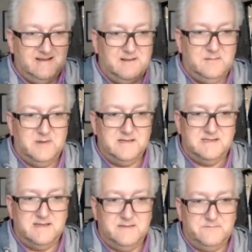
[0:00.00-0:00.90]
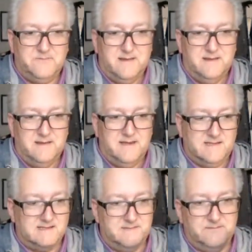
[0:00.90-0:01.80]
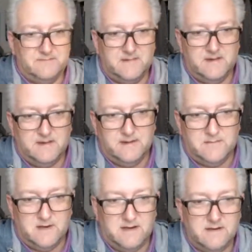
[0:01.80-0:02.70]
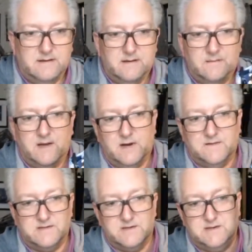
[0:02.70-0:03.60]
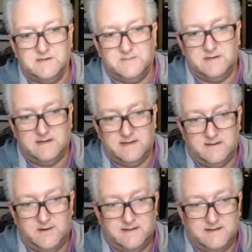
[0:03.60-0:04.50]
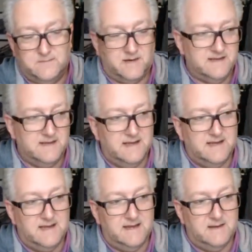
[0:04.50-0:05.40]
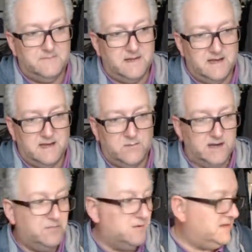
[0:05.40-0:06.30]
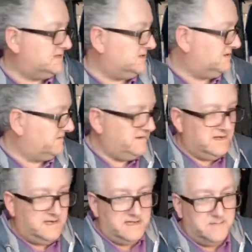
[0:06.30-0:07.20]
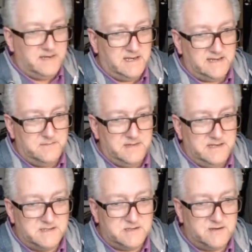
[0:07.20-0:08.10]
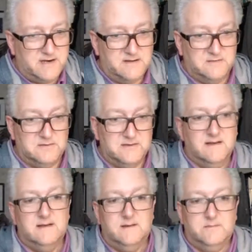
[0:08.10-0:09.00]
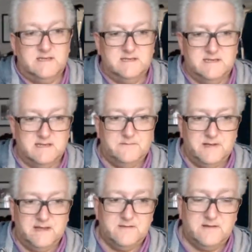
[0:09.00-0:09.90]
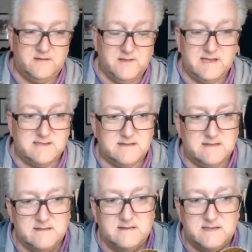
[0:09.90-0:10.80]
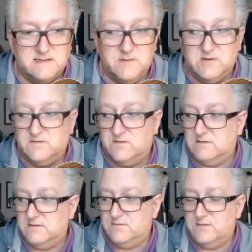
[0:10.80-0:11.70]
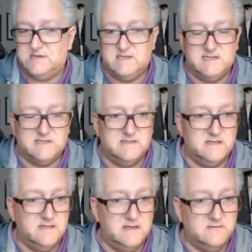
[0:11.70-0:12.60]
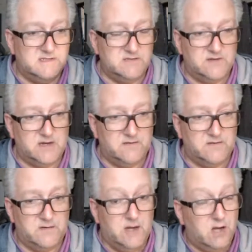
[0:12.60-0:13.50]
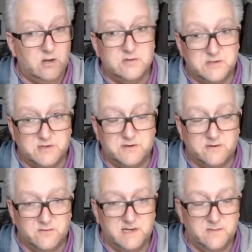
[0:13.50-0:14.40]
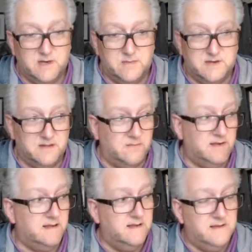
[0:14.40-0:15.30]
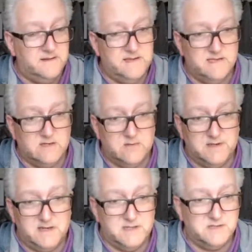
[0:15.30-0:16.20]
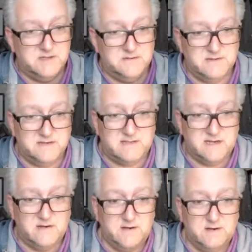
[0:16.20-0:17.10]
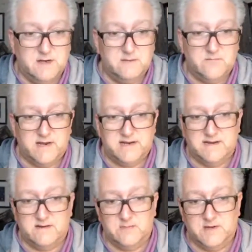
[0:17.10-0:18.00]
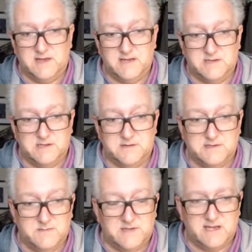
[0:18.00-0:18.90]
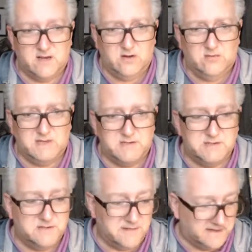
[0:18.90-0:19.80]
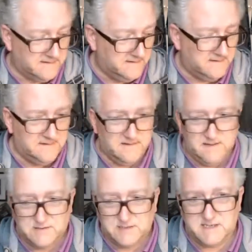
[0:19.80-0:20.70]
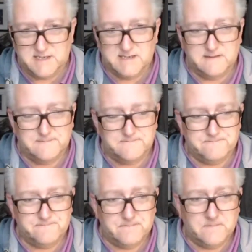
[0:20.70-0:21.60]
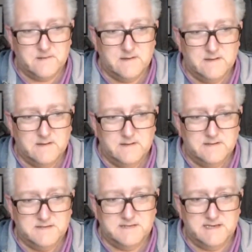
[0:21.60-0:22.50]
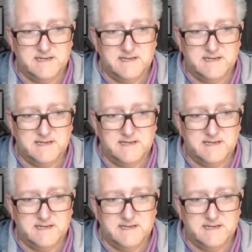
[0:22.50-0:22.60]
But yes, my wife's choice, but anyway, never mind. And when I put that on, I feel a little bit like I'm being strangled, but other than that, it's beautiful. If we just listen to the notes as we go through, holds tuning really well, by the way. These open geared tuners, they're unbranded open geared tuners, but they hold their tuning. G, C,